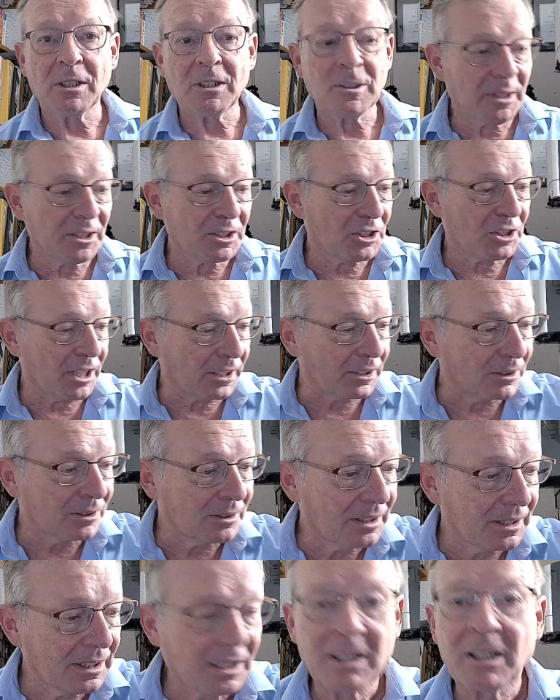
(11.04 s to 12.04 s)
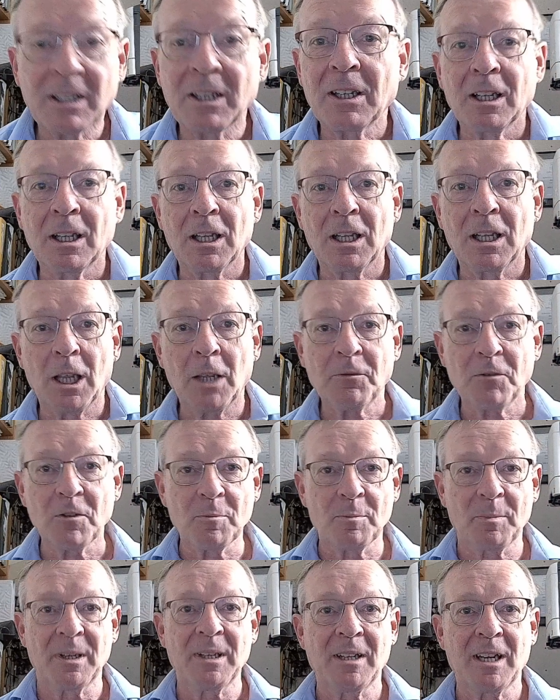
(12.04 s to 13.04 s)
channel. If you've
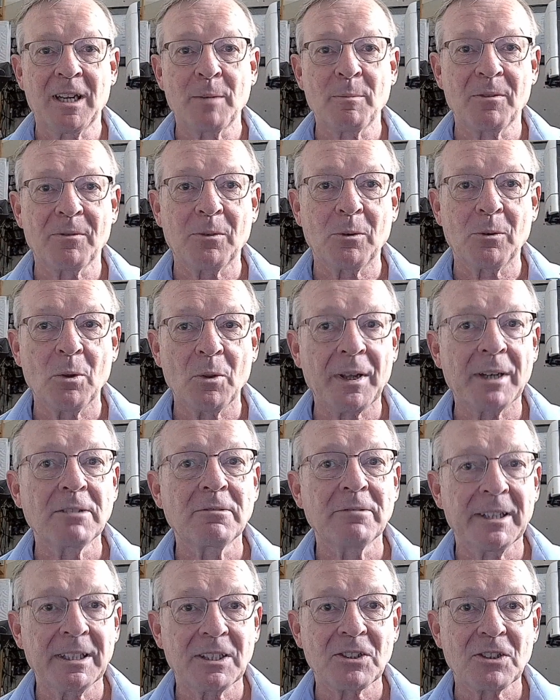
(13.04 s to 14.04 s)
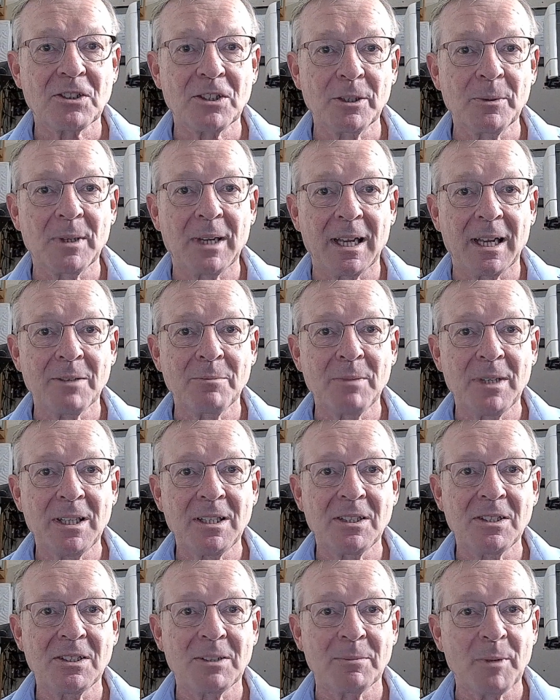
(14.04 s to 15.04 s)
been here before, then great to see you again,
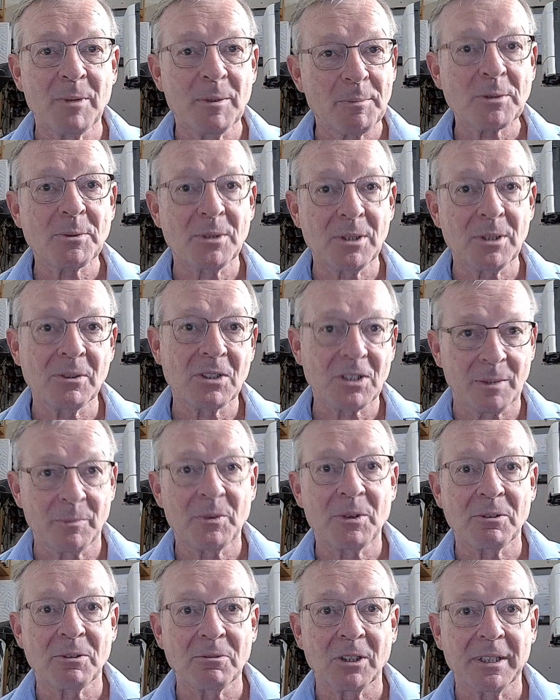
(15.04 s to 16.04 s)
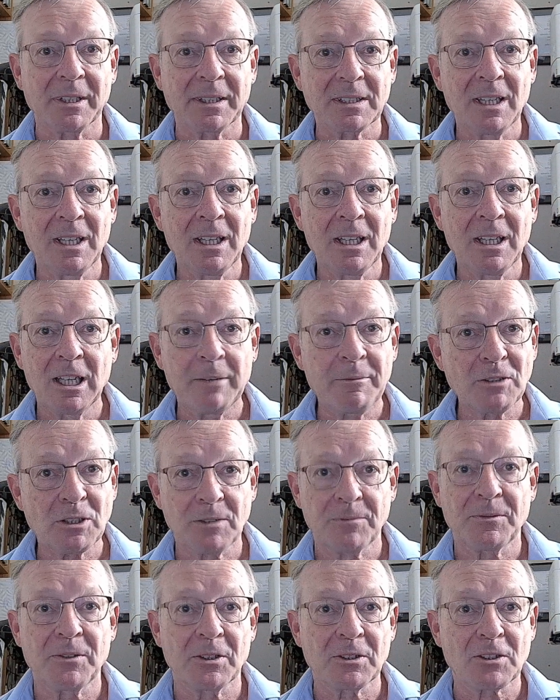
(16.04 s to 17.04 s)
means we must be doing something right. If it's your
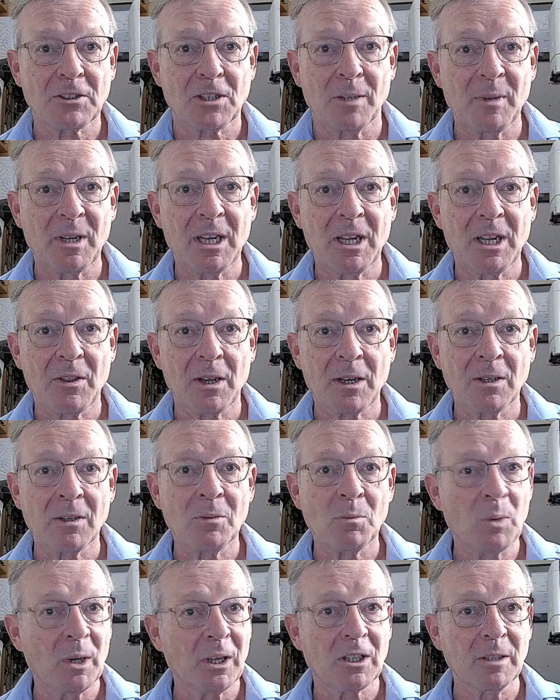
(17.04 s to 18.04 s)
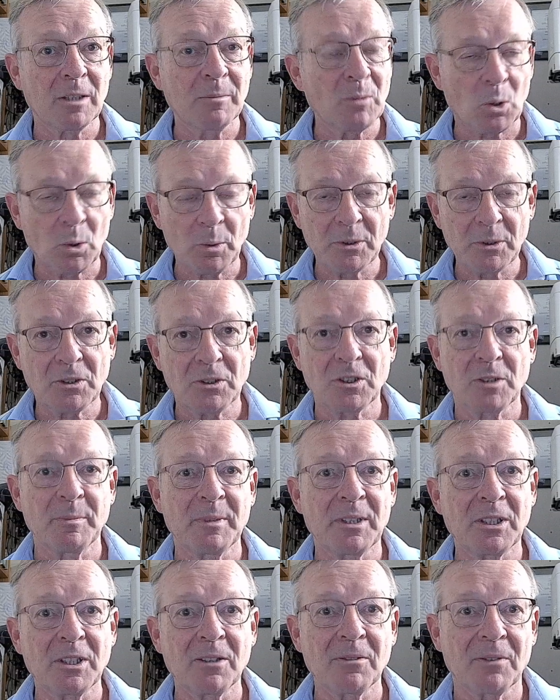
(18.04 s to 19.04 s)
first time here, then welcome. Always good to meet
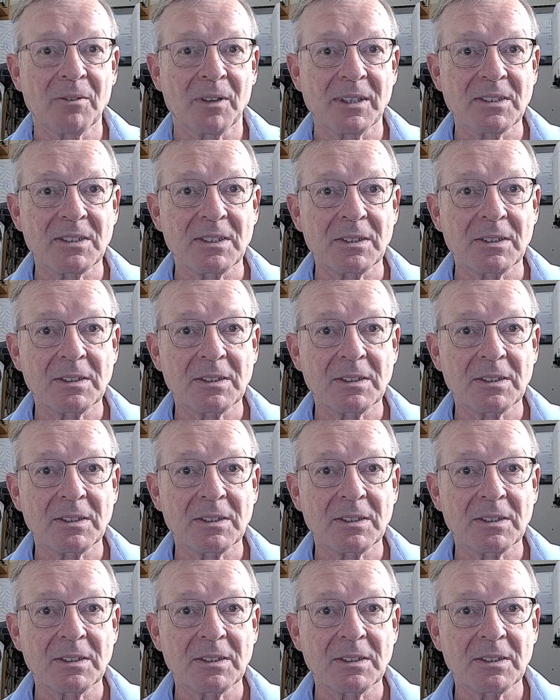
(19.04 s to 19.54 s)
new faces.